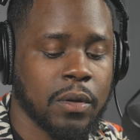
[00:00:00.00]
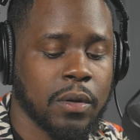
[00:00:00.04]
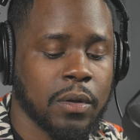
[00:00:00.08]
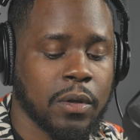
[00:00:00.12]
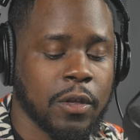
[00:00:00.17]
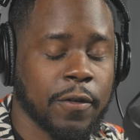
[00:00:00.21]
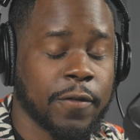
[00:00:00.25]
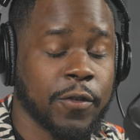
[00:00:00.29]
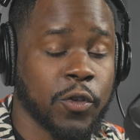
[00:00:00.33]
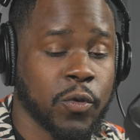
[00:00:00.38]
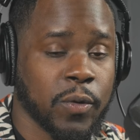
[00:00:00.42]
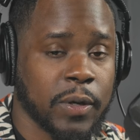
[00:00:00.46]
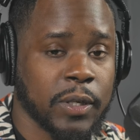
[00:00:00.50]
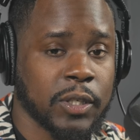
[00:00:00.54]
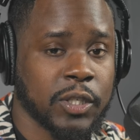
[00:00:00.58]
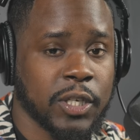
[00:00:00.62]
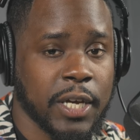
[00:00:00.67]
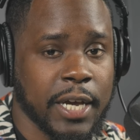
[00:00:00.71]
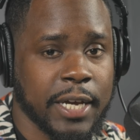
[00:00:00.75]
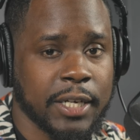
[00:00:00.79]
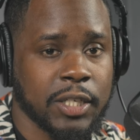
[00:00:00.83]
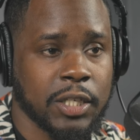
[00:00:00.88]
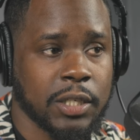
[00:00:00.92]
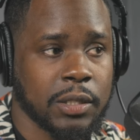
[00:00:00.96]
If you can
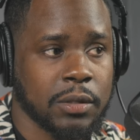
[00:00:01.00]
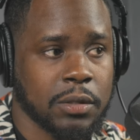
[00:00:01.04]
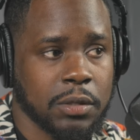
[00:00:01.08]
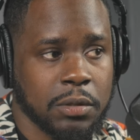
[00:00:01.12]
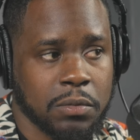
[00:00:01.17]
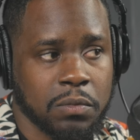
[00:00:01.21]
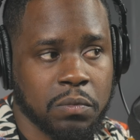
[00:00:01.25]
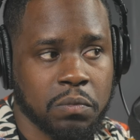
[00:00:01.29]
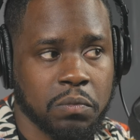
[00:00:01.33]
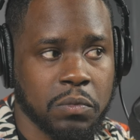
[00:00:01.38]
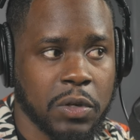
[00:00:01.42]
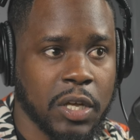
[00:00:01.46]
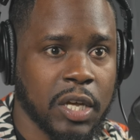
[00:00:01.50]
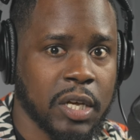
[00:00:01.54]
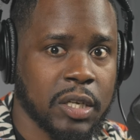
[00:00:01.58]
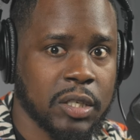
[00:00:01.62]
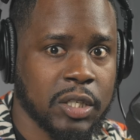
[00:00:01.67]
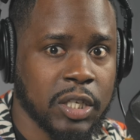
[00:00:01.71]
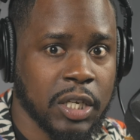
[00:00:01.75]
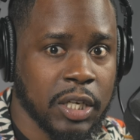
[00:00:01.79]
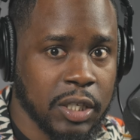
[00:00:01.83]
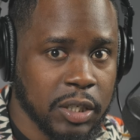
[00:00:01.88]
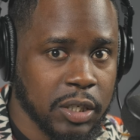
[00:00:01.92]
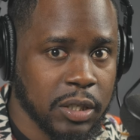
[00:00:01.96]
change it, then yeah,
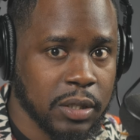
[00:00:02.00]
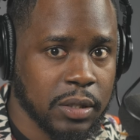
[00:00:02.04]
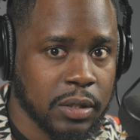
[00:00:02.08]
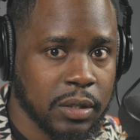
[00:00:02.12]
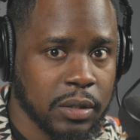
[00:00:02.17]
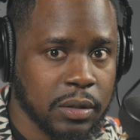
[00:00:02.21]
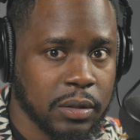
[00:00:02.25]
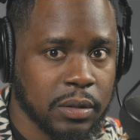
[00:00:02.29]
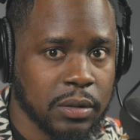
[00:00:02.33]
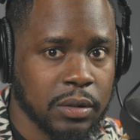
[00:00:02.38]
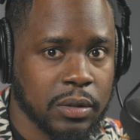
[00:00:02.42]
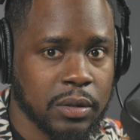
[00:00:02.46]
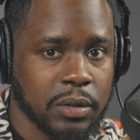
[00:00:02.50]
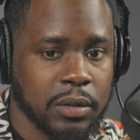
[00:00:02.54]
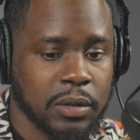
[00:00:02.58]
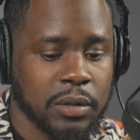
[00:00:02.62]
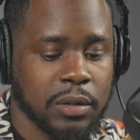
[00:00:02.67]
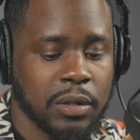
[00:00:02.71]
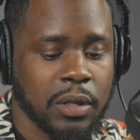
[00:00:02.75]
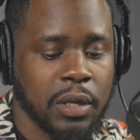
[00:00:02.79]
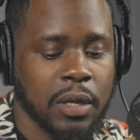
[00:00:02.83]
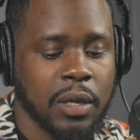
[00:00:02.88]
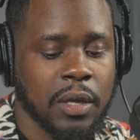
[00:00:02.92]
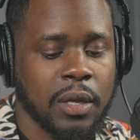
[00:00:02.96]
change it.
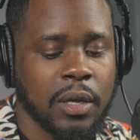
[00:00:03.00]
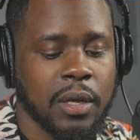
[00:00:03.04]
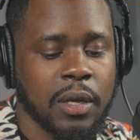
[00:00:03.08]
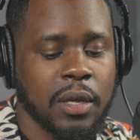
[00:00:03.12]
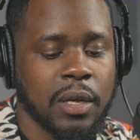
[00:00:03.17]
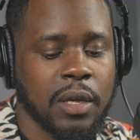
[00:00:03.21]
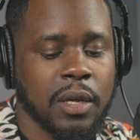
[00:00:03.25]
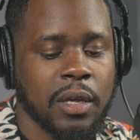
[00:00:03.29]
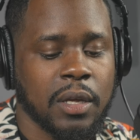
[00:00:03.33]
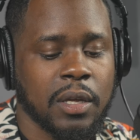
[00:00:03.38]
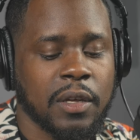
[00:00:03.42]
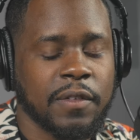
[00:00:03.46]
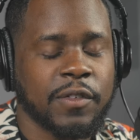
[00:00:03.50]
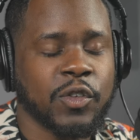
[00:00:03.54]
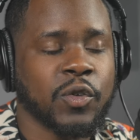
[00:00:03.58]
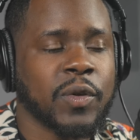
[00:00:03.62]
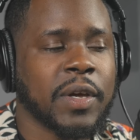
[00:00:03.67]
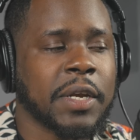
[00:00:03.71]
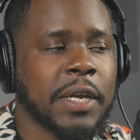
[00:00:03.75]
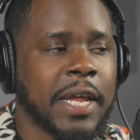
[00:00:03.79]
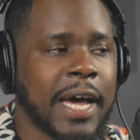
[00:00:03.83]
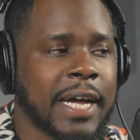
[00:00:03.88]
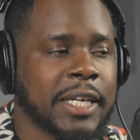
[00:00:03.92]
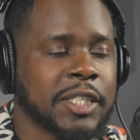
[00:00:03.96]
If you
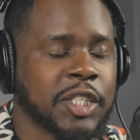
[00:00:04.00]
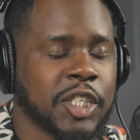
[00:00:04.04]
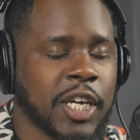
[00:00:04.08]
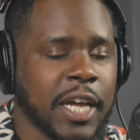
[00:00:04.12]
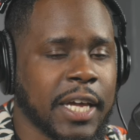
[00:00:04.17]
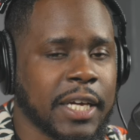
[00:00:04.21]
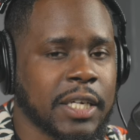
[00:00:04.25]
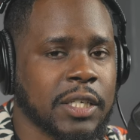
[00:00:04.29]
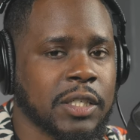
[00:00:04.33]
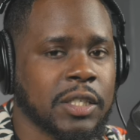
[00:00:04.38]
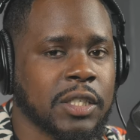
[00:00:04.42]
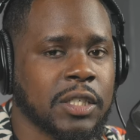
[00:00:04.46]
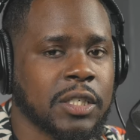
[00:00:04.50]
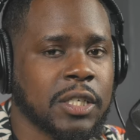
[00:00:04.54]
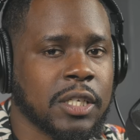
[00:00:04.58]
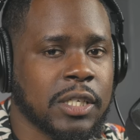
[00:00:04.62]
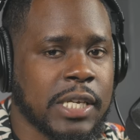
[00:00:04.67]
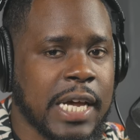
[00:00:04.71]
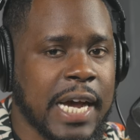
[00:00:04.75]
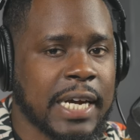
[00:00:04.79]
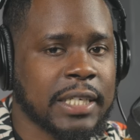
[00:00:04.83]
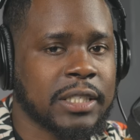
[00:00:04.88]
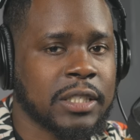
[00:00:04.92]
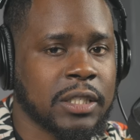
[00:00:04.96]
cannot change the
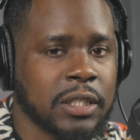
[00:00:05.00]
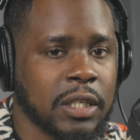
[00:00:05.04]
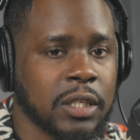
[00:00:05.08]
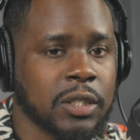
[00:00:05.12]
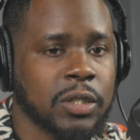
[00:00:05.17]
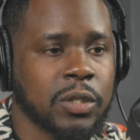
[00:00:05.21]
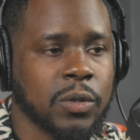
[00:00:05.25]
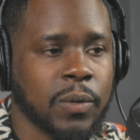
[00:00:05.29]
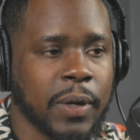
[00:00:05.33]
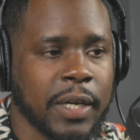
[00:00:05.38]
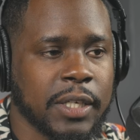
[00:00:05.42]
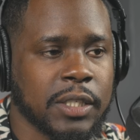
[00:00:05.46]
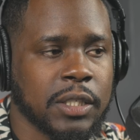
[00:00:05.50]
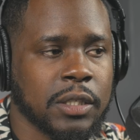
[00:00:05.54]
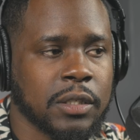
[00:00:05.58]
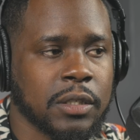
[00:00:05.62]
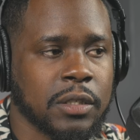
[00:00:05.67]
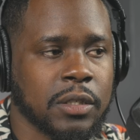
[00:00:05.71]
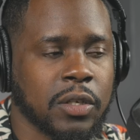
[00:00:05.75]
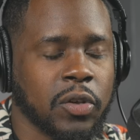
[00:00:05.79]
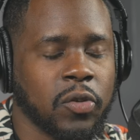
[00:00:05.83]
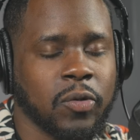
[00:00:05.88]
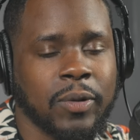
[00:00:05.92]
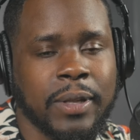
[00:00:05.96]
toxic
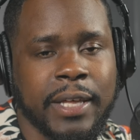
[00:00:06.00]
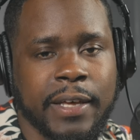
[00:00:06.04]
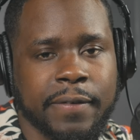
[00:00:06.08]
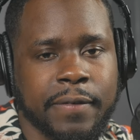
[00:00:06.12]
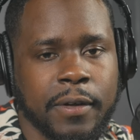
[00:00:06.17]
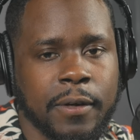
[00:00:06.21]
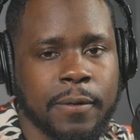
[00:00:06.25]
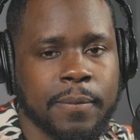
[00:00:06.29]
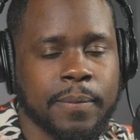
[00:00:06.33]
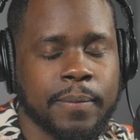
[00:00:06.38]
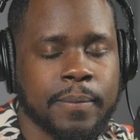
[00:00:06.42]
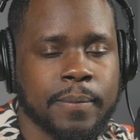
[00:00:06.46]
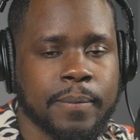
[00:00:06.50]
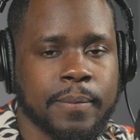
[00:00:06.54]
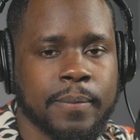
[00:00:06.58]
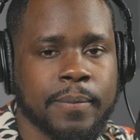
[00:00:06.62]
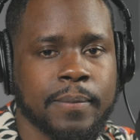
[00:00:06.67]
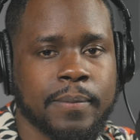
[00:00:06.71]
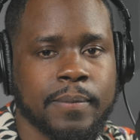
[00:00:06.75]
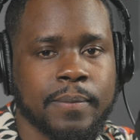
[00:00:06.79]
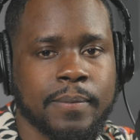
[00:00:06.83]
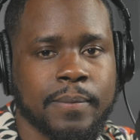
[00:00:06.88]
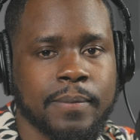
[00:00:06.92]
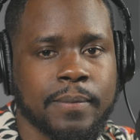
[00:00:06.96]
situation, you leave it.
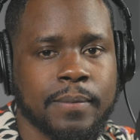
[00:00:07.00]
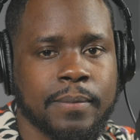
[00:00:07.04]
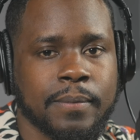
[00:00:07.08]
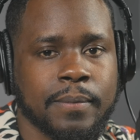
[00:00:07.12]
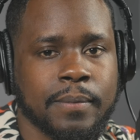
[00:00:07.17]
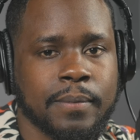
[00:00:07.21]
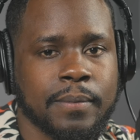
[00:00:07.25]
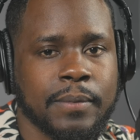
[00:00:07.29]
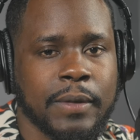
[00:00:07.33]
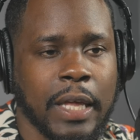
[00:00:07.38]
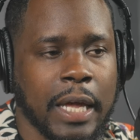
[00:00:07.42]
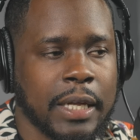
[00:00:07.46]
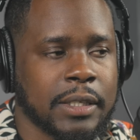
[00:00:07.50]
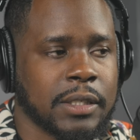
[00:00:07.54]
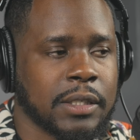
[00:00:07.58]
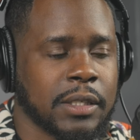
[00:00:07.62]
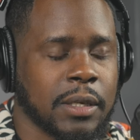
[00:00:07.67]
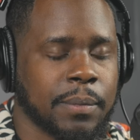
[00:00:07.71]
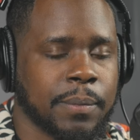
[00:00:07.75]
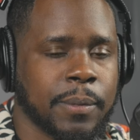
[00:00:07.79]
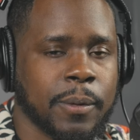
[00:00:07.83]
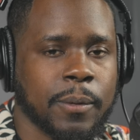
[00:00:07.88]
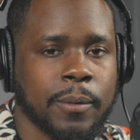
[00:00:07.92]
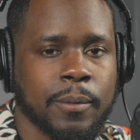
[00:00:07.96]
That's
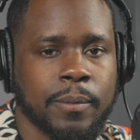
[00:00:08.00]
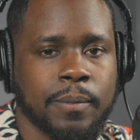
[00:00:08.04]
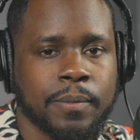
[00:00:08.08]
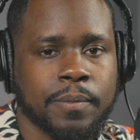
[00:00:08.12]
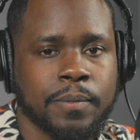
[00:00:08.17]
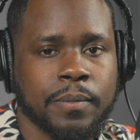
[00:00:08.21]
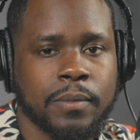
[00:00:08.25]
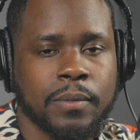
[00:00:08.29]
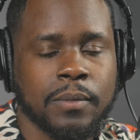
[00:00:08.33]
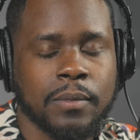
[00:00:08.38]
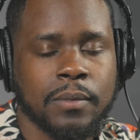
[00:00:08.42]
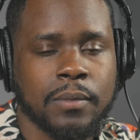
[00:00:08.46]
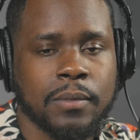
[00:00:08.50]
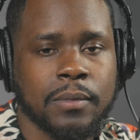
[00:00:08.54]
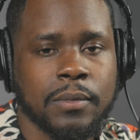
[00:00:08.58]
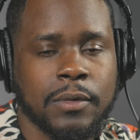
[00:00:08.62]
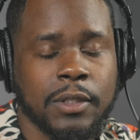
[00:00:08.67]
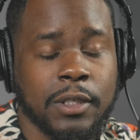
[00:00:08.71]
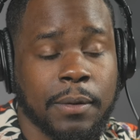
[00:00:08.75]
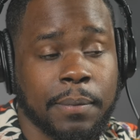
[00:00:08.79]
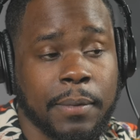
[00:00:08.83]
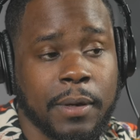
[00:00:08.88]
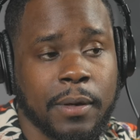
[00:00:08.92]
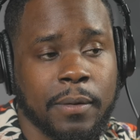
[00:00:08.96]
simple
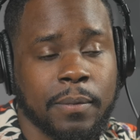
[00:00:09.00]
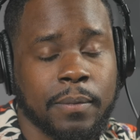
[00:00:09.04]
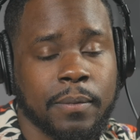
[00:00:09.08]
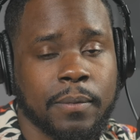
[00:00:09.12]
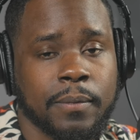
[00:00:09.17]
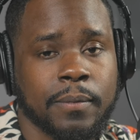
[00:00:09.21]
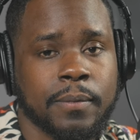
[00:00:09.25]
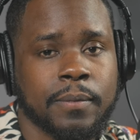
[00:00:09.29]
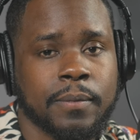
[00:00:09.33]
to me.